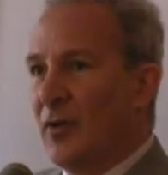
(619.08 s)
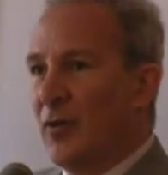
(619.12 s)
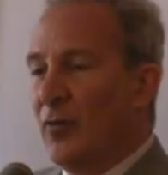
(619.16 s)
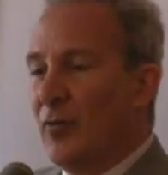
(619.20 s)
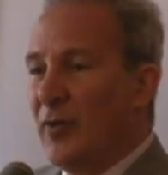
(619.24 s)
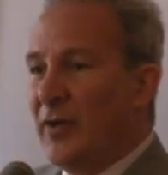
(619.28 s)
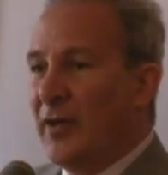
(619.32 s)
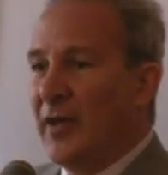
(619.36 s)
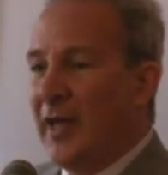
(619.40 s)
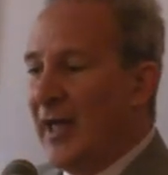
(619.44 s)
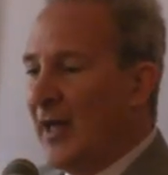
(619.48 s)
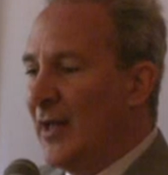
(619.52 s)

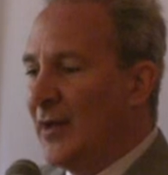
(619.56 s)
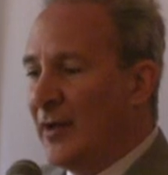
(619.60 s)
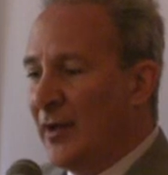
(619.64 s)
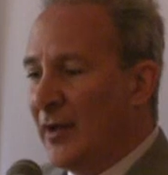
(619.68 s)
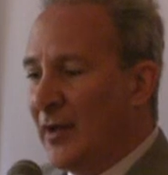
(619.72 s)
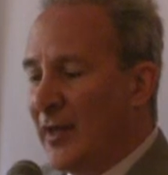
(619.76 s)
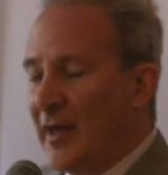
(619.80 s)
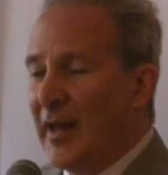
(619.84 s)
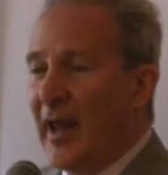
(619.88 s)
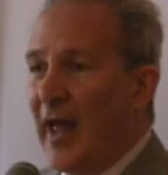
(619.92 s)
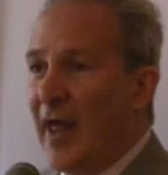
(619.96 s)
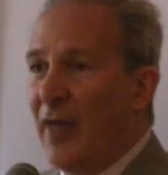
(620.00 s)
We
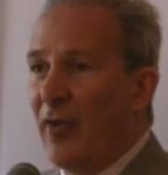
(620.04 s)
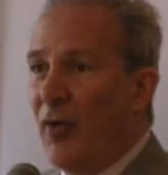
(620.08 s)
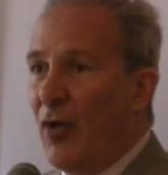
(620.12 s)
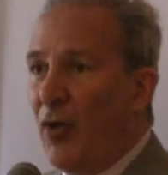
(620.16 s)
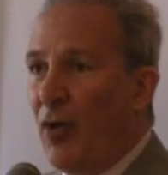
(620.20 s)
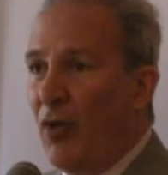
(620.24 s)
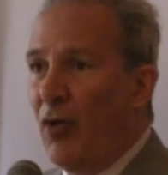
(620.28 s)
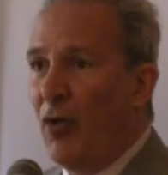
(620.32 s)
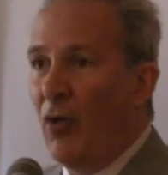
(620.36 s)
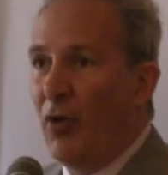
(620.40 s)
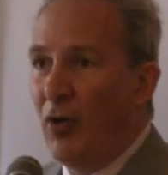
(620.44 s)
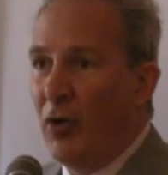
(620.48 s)
can't get out of
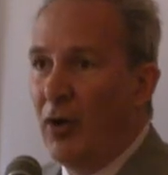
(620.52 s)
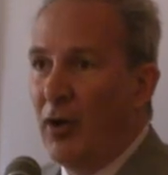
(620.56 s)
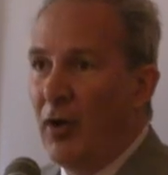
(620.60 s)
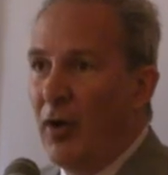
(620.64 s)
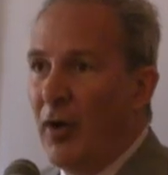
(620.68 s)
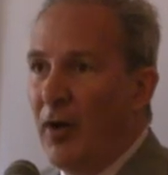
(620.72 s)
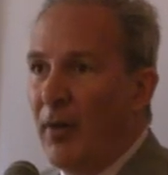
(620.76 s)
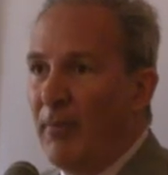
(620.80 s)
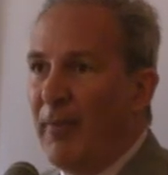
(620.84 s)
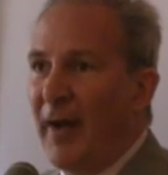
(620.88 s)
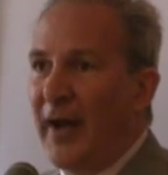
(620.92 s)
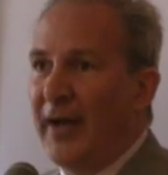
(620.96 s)
the hole
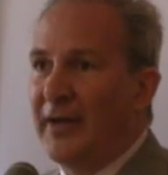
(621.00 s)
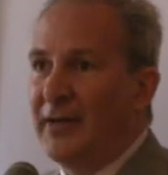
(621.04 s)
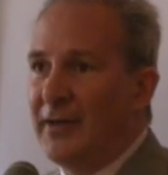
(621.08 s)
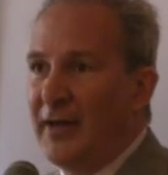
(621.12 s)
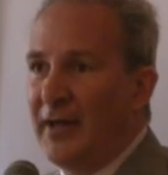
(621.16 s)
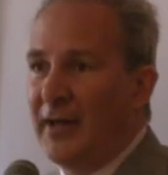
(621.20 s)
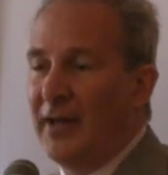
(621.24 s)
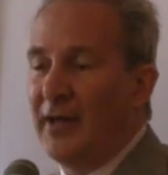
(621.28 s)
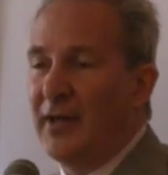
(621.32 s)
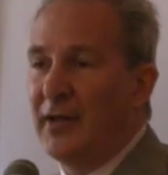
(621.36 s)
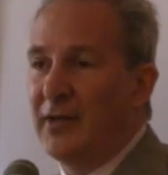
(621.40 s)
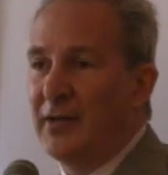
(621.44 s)
by
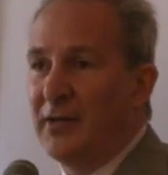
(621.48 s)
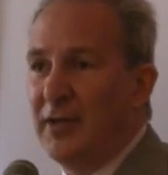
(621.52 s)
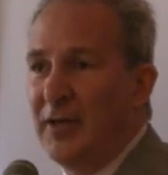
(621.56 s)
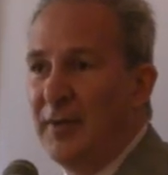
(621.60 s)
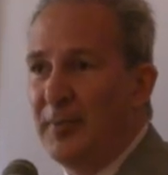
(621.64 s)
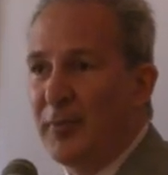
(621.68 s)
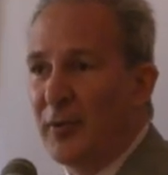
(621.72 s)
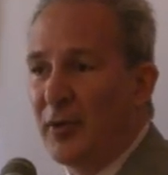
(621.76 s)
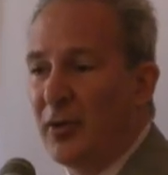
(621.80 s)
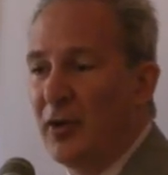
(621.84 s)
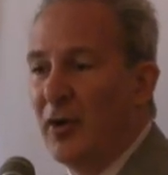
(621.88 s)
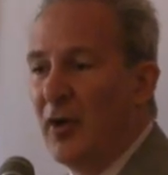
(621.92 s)
digging it
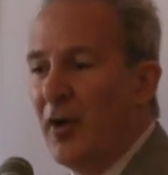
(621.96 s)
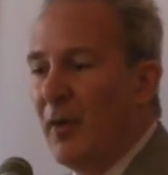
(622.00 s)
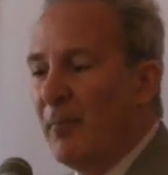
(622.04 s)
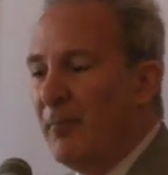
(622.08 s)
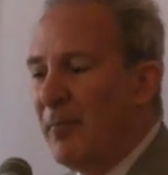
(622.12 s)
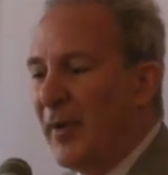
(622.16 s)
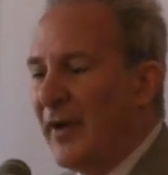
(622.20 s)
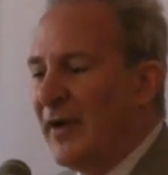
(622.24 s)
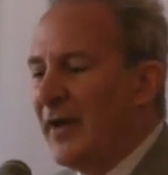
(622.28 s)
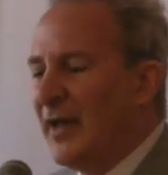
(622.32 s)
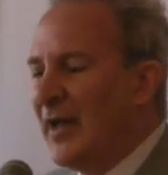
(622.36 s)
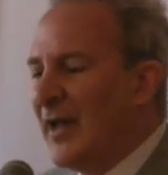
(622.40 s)
deeper,
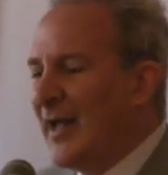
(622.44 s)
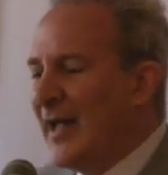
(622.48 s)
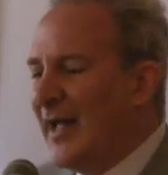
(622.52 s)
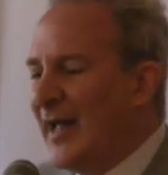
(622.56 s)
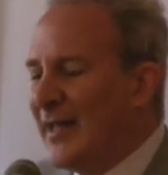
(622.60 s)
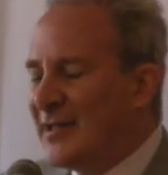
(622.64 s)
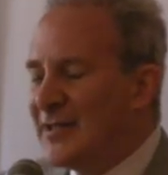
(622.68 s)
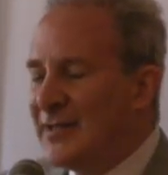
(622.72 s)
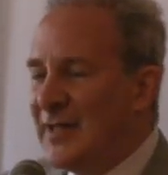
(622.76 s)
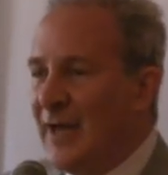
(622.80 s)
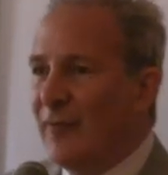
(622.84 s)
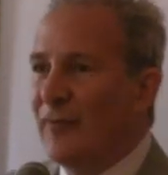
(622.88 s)
but
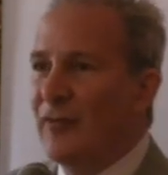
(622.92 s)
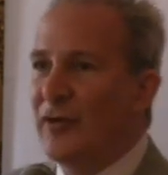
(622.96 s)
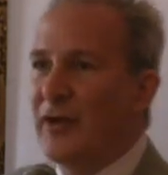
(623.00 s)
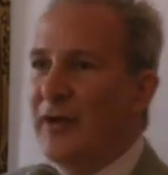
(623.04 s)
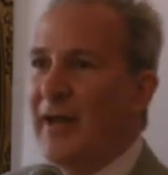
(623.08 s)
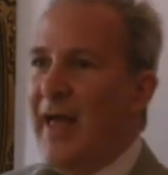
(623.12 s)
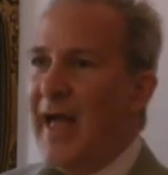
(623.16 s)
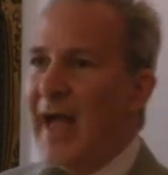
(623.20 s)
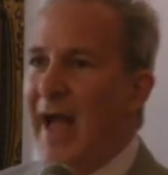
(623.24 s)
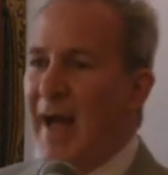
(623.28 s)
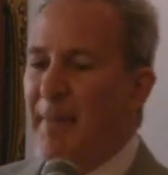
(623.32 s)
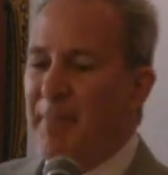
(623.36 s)
it's never
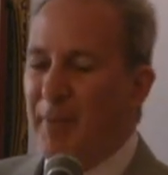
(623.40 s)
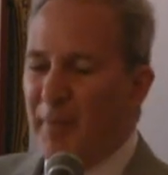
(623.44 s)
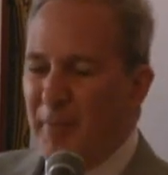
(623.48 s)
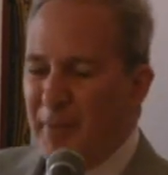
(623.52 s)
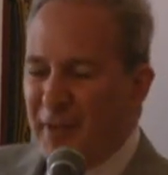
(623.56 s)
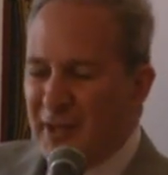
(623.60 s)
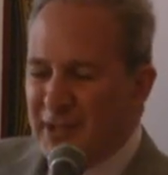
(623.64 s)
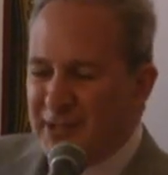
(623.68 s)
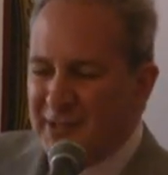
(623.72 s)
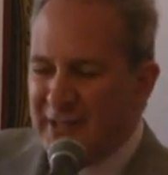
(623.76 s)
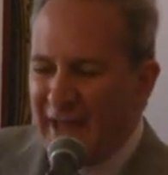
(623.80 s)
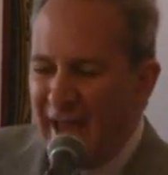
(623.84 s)
going to happen
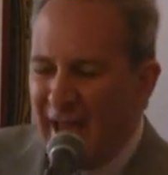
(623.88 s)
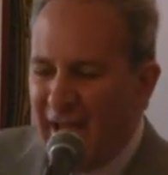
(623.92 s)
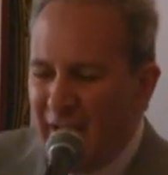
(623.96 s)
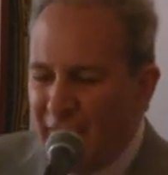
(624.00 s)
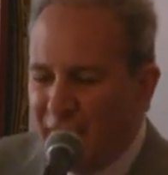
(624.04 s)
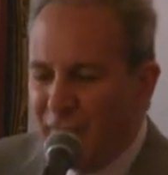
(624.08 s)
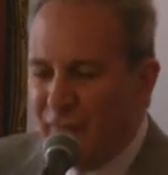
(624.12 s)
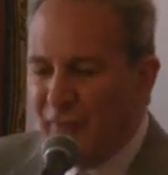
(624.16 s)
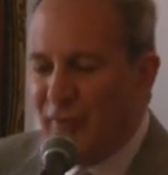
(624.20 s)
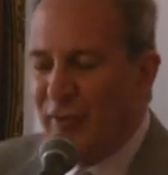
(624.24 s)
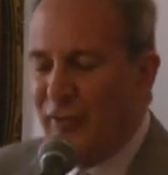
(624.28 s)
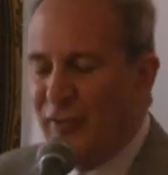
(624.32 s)
because
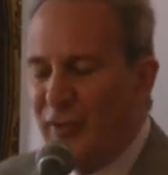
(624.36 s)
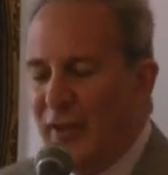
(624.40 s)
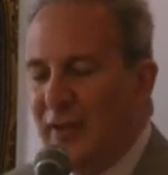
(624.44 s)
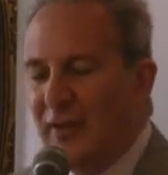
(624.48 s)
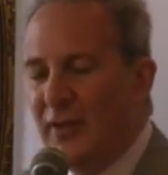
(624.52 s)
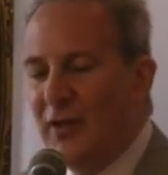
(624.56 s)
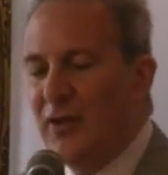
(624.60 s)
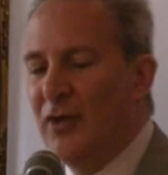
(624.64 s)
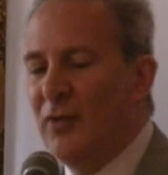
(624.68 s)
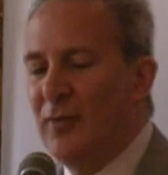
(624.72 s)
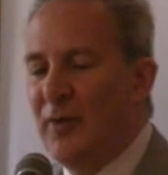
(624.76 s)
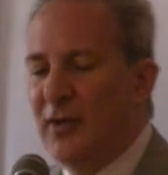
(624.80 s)
everything
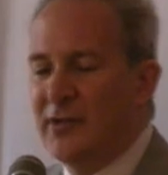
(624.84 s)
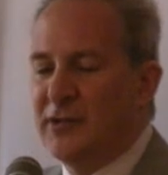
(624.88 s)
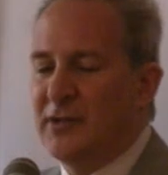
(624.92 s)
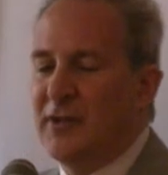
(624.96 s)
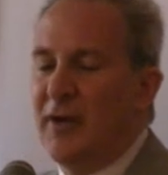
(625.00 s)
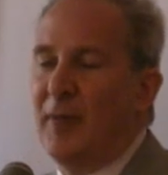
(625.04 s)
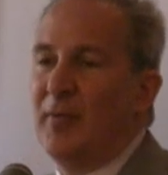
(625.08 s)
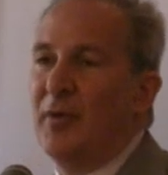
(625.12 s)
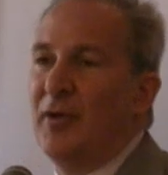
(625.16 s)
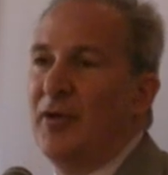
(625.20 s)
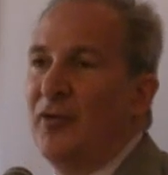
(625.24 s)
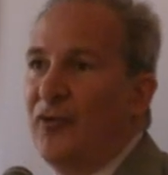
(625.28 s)
the U.S.
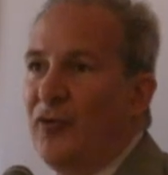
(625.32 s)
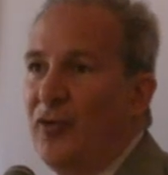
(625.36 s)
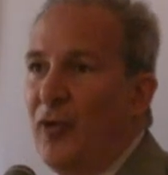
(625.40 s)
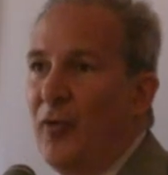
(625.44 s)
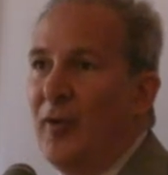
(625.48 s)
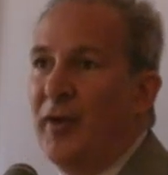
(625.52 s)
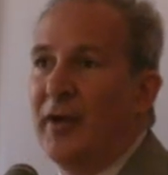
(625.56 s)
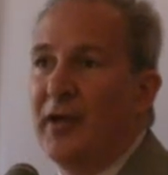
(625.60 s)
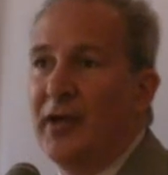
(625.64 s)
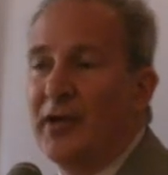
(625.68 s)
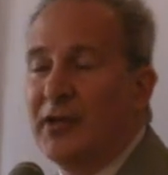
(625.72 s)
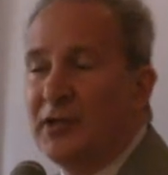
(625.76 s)
government is
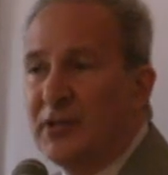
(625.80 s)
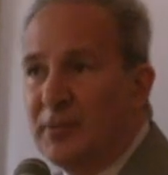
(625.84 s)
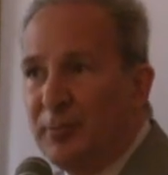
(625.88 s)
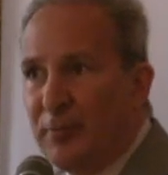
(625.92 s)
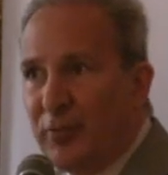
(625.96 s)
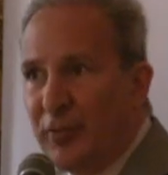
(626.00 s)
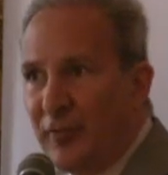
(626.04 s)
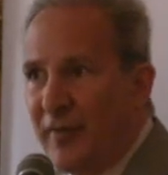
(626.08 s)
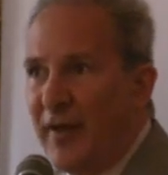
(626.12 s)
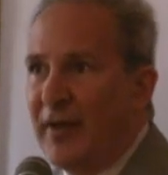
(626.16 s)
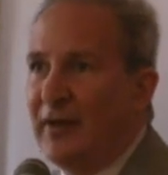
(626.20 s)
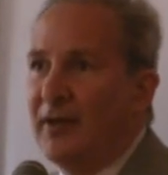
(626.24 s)
doing is
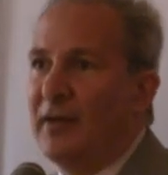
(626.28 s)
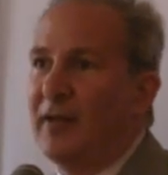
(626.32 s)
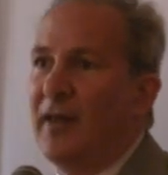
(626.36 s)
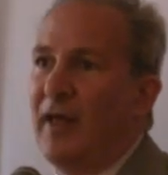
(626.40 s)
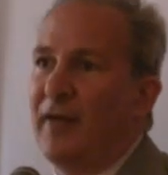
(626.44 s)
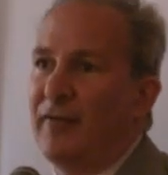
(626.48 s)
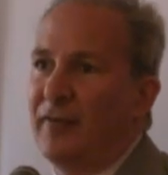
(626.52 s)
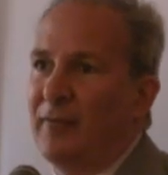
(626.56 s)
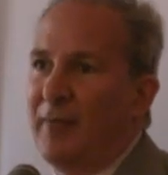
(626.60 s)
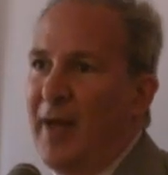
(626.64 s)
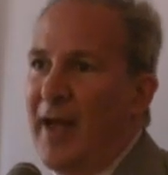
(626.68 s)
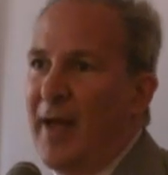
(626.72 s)
preventing
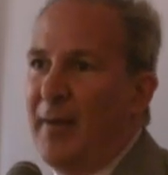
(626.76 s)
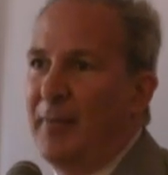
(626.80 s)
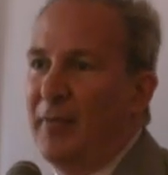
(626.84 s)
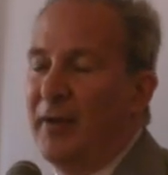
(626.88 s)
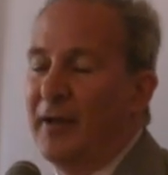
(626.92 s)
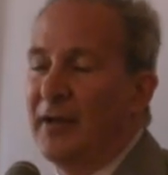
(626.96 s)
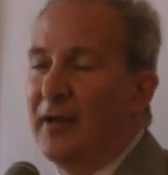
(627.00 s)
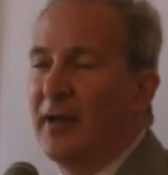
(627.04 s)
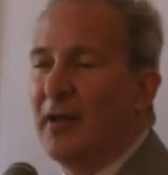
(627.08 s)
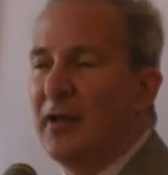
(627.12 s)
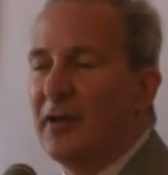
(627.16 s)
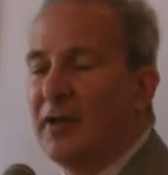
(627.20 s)
that from
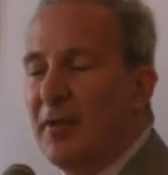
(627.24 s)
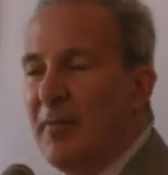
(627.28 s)
happening.